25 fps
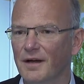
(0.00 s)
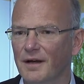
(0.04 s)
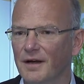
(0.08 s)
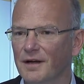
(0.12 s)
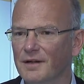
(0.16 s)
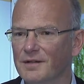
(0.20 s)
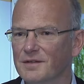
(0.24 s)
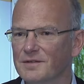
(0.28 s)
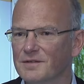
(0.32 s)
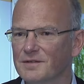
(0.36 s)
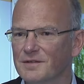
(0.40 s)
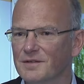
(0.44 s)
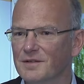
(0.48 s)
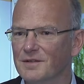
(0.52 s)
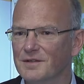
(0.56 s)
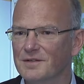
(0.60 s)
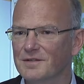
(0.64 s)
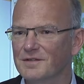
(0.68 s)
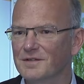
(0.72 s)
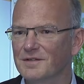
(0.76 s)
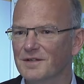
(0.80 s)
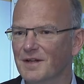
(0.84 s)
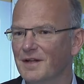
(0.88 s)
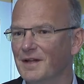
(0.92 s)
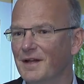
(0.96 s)

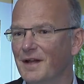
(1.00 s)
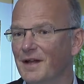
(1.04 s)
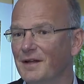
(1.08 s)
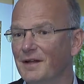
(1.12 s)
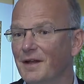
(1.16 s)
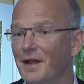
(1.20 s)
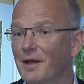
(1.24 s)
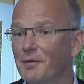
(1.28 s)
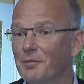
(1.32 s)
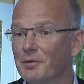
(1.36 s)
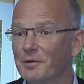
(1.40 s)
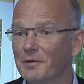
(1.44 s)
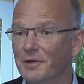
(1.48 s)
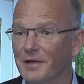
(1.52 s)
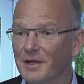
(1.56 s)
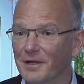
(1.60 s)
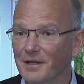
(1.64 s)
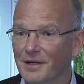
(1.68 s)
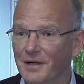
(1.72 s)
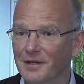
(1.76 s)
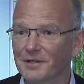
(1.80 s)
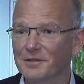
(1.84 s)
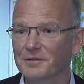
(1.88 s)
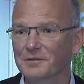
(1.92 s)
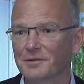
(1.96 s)
it's a neighboring
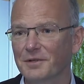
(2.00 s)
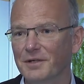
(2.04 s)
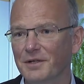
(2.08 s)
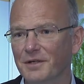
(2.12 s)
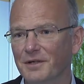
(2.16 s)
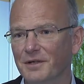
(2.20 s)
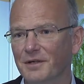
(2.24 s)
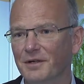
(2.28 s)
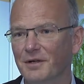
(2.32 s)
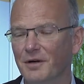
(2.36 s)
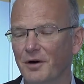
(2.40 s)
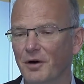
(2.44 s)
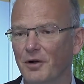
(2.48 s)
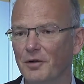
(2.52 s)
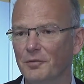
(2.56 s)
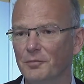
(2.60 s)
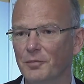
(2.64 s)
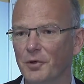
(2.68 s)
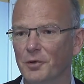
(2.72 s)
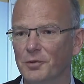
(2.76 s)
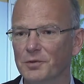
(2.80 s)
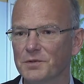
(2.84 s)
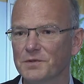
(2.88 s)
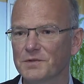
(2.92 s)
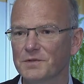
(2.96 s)
country
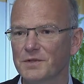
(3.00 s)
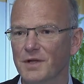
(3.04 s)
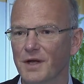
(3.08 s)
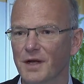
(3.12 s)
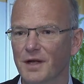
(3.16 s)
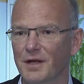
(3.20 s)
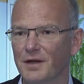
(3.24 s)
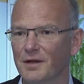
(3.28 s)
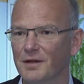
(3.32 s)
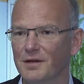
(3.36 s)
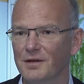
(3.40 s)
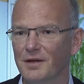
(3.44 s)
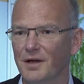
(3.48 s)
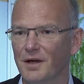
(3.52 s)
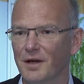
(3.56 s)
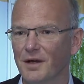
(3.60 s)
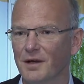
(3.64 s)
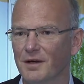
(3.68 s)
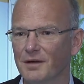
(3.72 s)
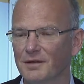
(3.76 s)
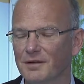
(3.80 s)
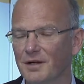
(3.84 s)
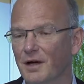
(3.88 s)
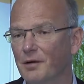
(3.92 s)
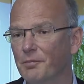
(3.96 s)
almost, and
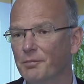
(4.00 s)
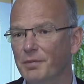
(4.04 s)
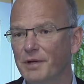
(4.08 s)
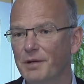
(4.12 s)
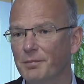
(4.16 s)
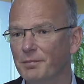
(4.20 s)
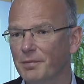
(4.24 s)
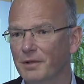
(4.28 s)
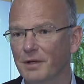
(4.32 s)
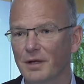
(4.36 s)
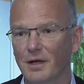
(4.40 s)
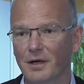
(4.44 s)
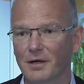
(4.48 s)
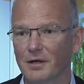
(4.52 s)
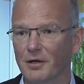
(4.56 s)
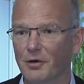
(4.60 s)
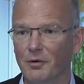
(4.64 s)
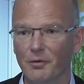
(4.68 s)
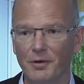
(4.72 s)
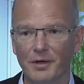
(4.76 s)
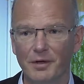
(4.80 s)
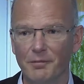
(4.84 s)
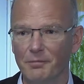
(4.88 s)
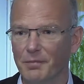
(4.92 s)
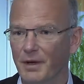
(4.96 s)
young people are
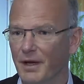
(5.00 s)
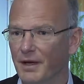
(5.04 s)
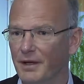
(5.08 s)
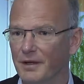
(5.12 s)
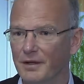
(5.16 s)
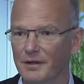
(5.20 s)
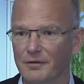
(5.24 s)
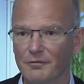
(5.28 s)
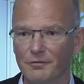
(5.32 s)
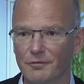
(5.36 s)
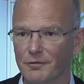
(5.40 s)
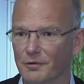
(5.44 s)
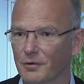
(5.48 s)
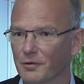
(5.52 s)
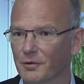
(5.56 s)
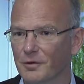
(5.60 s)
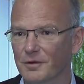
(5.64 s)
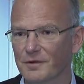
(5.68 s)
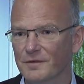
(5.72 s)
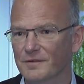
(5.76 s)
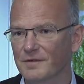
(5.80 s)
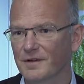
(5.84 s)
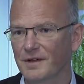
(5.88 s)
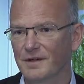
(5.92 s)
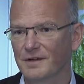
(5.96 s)
going back and
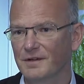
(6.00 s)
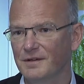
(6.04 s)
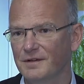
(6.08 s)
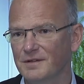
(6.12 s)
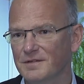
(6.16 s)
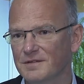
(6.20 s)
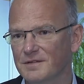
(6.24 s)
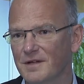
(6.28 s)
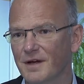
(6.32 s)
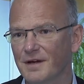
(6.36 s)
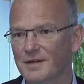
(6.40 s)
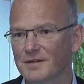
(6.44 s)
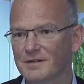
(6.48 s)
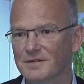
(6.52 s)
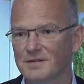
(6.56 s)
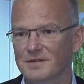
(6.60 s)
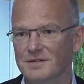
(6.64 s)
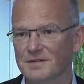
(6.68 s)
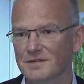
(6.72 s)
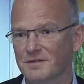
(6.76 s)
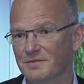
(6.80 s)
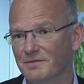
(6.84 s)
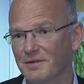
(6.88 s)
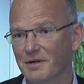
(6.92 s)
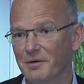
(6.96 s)
forth, and science
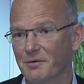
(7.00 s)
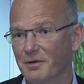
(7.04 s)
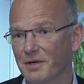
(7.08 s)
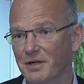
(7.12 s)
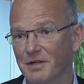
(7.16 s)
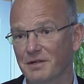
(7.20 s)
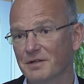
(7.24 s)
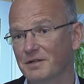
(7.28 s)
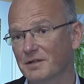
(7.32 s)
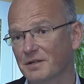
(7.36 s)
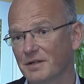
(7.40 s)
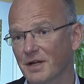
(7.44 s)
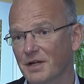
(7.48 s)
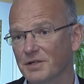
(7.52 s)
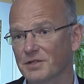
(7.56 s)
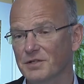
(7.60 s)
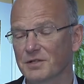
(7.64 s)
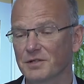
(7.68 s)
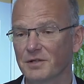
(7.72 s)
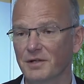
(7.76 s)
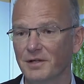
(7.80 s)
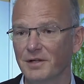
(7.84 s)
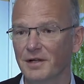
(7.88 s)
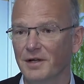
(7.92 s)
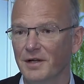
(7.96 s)
is a very
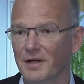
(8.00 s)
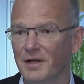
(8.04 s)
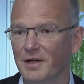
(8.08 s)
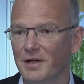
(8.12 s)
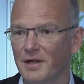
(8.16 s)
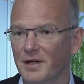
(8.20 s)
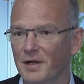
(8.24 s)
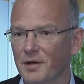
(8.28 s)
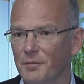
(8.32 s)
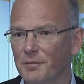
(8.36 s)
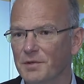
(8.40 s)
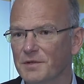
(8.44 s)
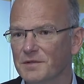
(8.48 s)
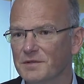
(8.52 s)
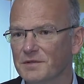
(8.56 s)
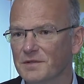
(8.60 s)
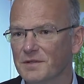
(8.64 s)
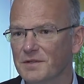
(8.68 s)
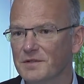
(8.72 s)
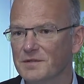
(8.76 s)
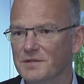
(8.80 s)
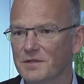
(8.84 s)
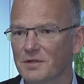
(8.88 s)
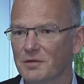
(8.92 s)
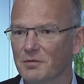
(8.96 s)
international
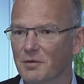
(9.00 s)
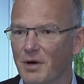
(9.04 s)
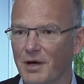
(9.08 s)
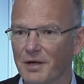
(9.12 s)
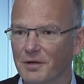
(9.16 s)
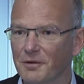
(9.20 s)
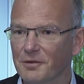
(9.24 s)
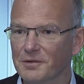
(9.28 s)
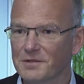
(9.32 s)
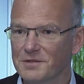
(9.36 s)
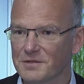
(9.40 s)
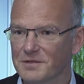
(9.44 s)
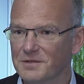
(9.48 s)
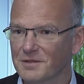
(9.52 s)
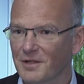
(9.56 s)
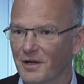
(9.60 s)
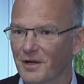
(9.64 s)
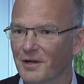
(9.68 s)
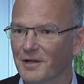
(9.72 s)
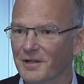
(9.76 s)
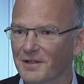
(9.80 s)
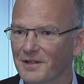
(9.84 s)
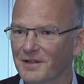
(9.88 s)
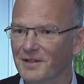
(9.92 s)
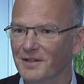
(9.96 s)
business. So why not
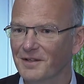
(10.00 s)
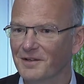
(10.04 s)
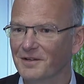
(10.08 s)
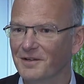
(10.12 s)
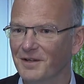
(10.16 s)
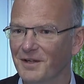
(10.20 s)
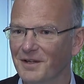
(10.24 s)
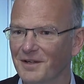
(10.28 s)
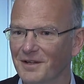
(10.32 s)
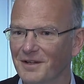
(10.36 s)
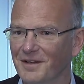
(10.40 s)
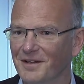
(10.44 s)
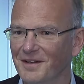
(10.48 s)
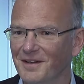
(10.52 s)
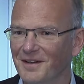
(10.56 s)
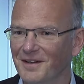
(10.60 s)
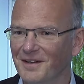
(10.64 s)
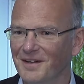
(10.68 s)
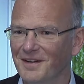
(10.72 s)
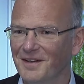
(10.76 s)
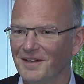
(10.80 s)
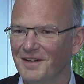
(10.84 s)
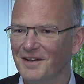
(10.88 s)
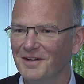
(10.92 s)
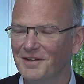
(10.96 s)
start here
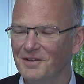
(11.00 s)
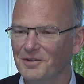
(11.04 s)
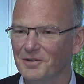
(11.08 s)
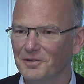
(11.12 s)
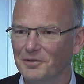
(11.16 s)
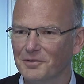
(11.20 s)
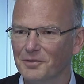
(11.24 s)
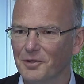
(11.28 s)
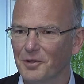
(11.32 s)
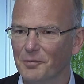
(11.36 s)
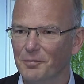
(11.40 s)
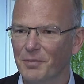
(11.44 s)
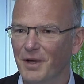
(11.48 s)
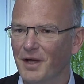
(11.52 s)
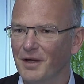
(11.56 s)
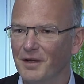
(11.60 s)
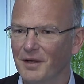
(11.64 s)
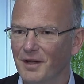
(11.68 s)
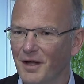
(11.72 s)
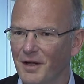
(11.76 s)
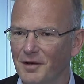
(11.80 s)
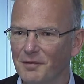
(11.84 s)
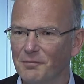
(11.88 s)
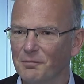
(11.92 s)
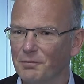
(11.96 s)
in Europe
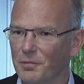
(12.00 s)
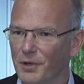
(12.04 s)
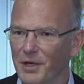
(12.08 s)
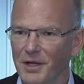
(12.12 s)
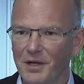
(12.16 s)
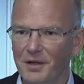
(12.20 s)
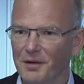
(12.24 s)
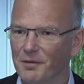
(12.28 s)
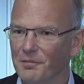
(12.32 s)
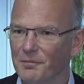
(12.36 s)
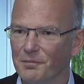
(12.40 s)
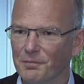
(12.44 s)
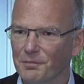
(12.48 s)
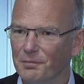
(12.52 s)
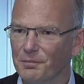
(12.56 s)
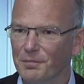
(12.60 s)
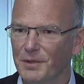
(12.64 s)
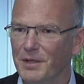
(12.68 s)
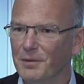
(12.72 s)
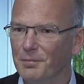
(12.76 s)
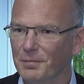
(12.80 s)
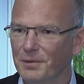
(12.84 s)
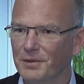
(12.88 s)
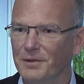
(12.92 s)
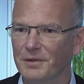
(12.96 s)
and bring
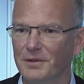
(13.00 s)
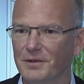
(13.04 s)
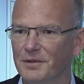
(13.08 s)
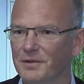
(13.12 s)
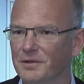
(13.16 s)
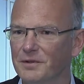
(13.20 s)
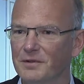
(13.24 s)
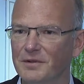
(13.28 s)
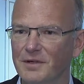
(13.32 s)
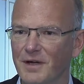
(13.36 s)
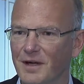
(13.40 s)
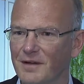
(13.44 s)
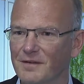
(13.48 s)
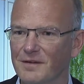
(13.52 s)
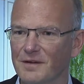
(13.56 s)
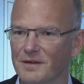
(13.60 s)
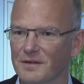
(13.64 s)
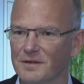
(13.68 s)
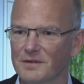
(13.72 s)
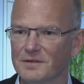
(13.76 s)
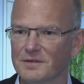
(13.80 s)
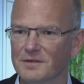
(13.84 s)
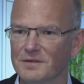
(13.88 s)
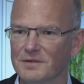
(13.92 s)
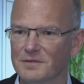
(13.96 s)
people together?
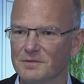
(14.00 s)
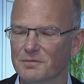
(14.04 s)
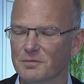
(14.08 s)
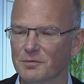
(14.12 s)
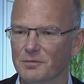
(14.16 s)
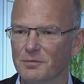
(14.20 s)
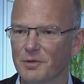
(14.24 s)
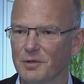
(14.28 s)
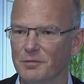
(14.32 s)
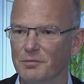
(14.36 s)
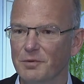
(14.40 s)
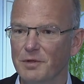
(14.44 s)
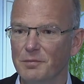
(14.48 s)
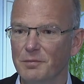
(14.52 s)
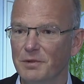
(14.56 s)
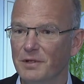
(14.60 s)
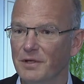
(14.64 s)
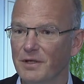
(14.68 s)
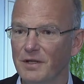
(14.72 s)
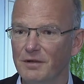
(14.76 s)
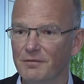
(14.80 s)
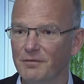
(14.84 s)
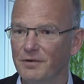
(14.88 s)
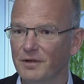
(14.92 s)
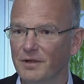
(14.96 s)
This is what we
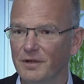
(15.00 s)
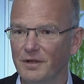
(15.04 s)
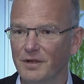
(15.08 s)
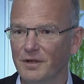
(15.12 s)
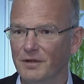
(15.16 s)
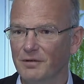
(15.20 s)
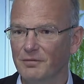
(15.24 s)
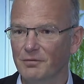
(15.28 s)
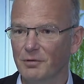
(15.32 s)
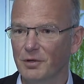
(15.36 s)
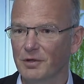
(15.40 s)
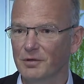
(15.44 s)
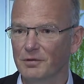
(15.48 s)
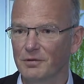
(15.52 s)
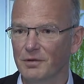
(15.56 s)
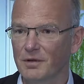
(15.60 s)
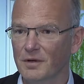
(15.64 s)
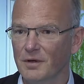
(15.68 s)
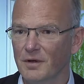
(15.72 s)
believe in and what